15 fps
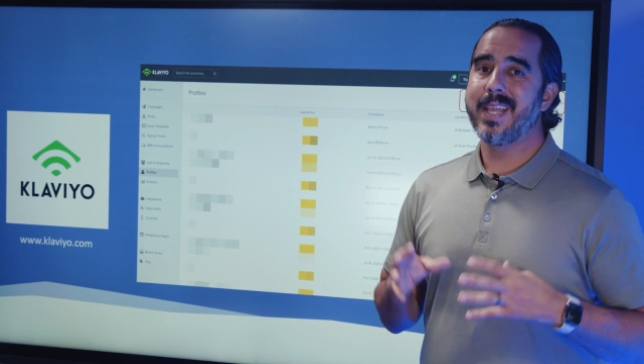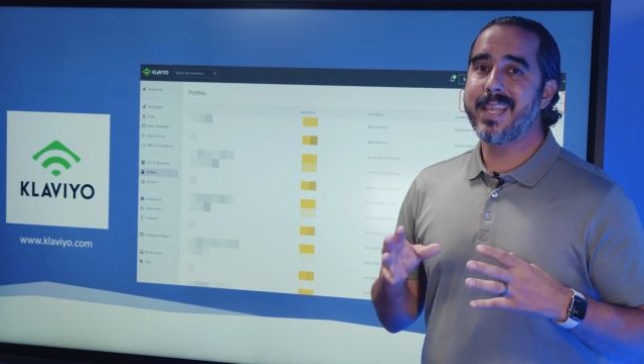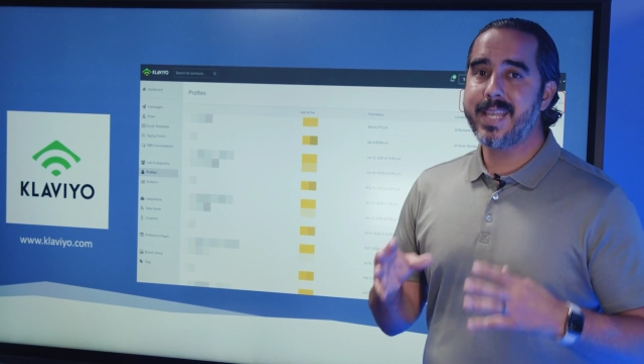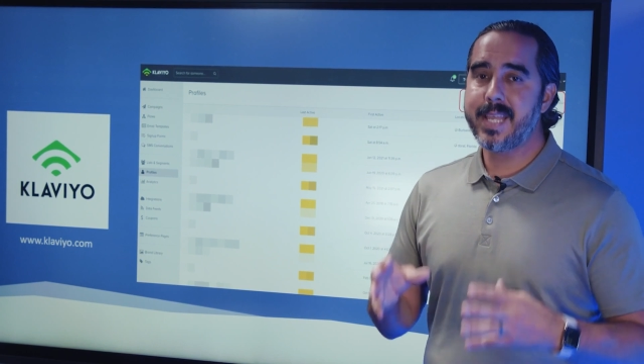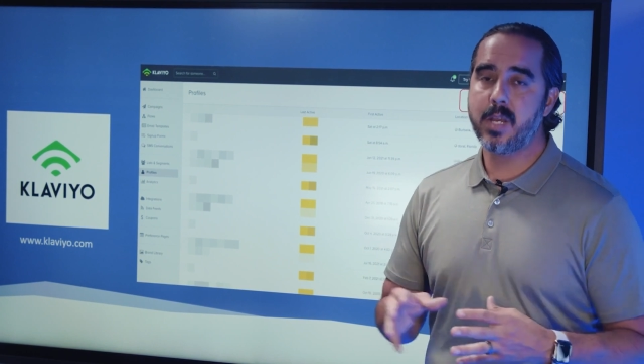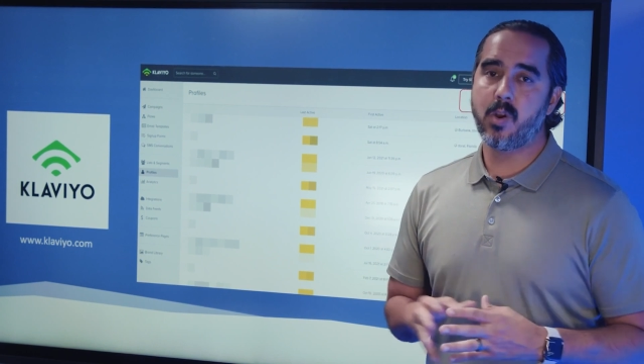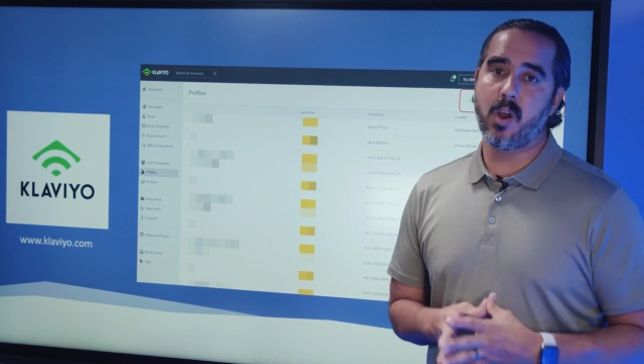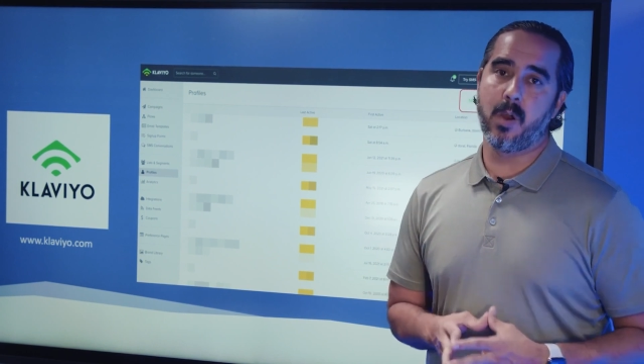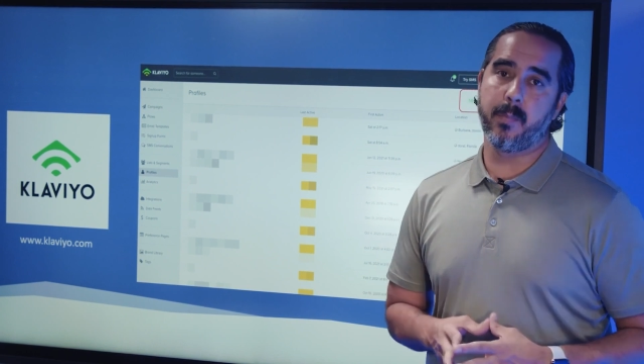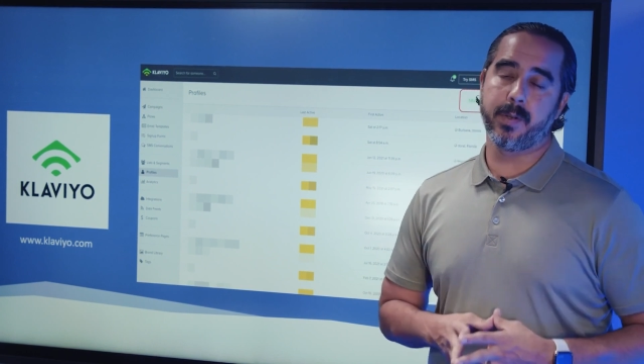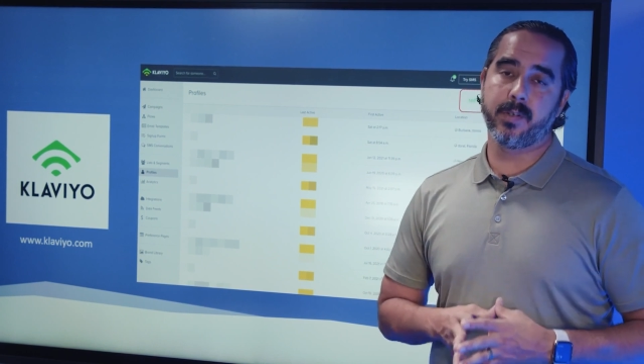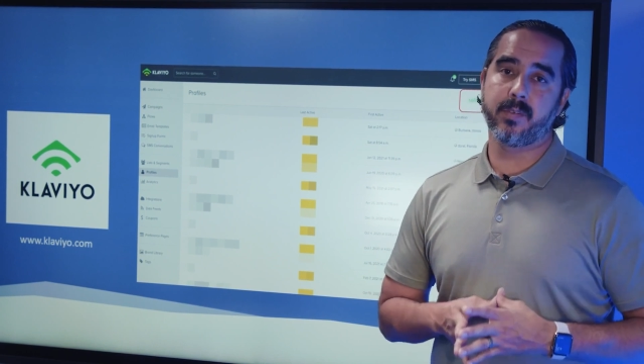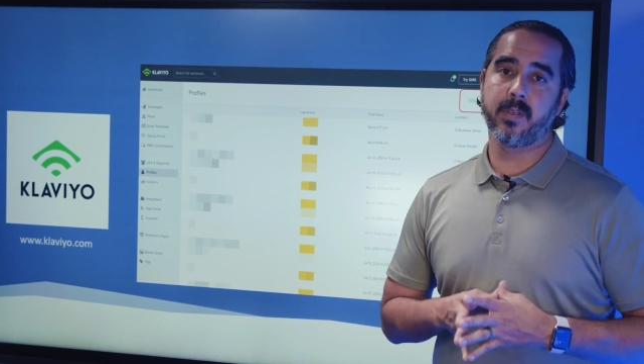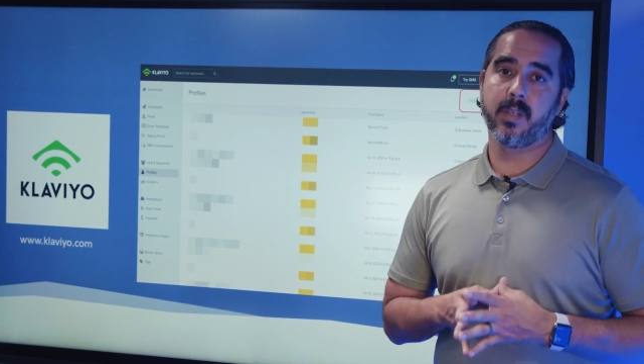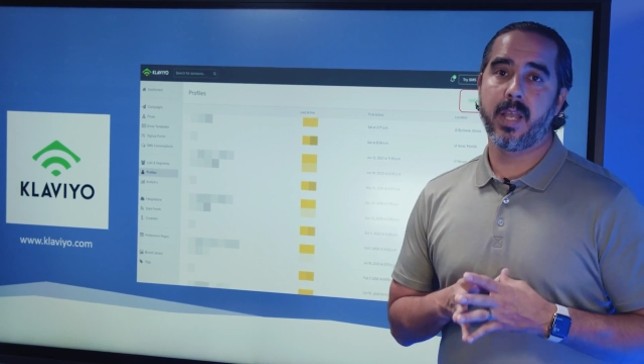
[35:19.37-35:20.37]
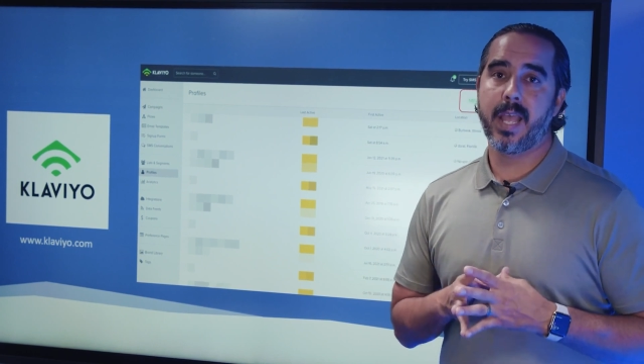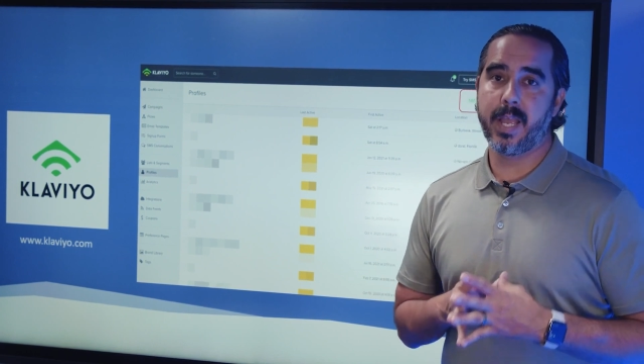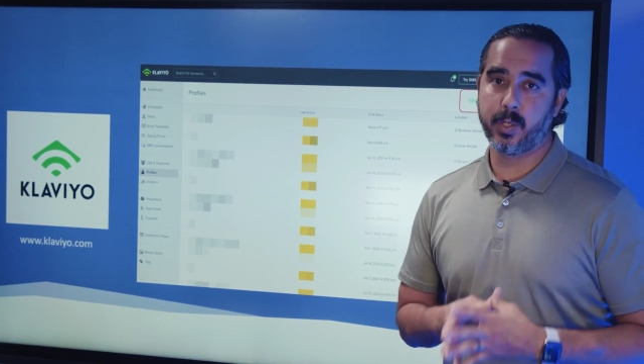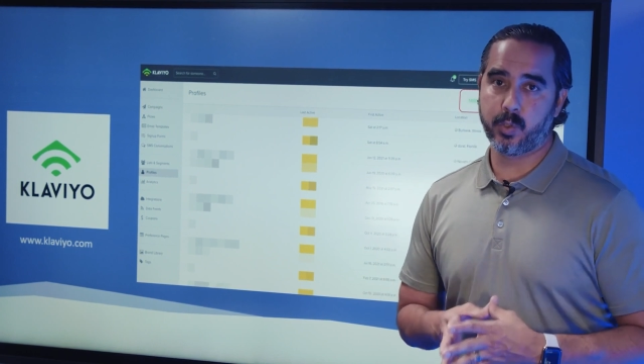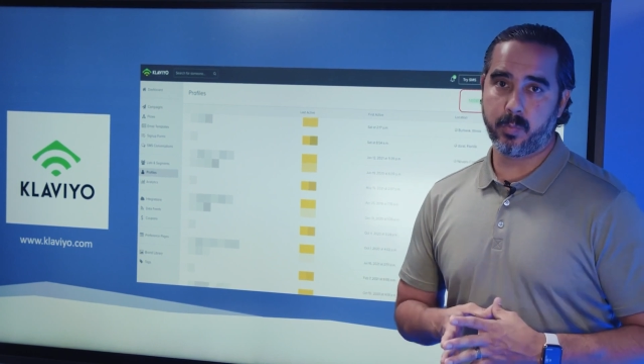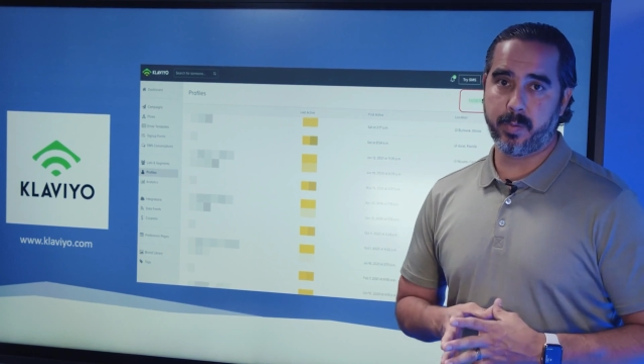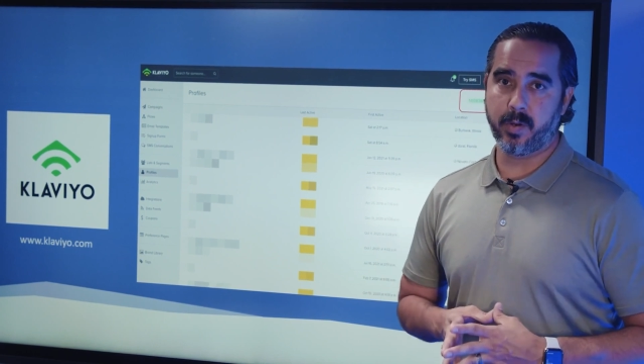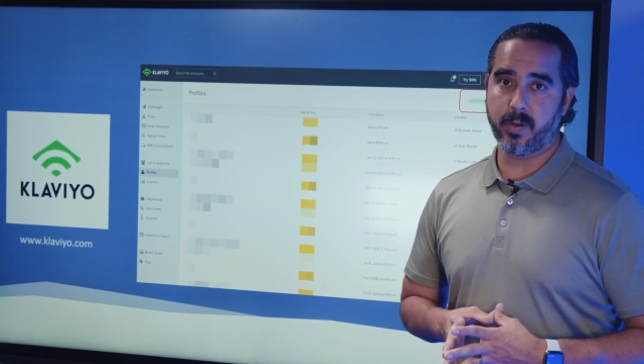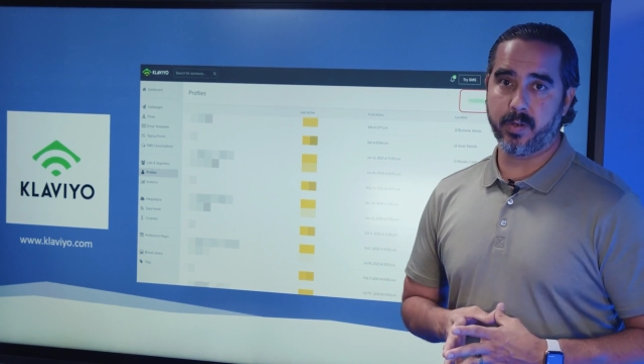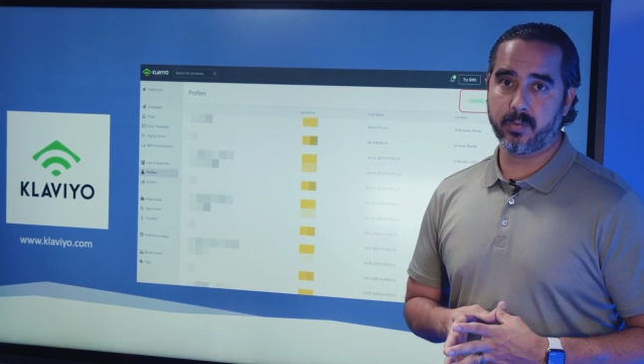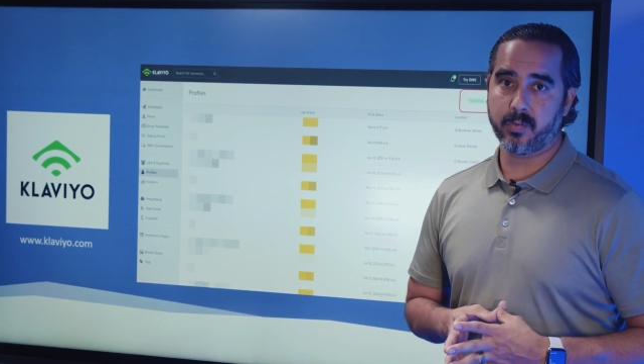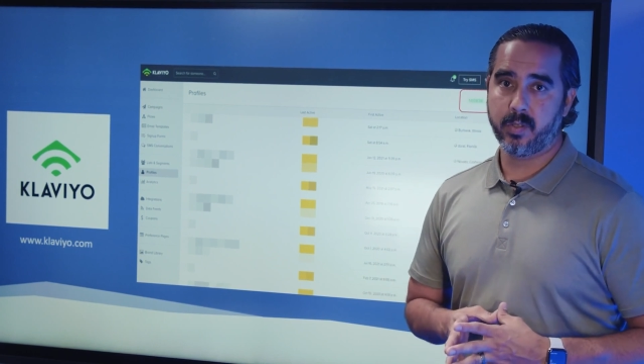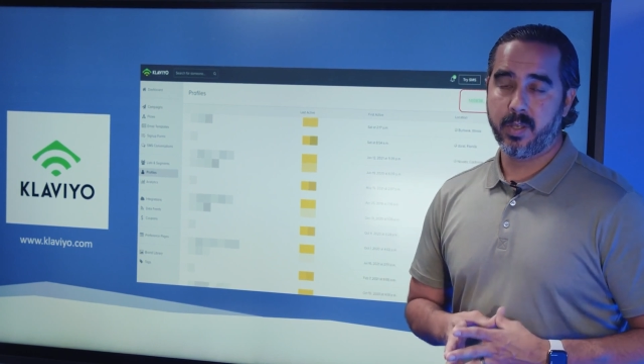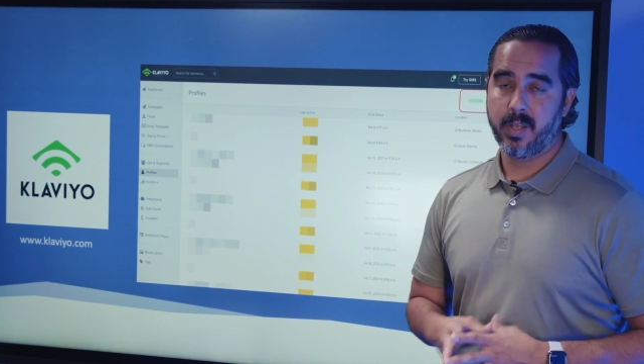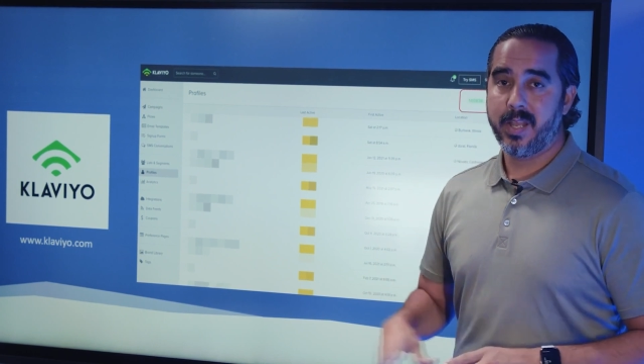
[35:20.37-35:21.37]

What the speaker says: e-commerce entrepreneurs.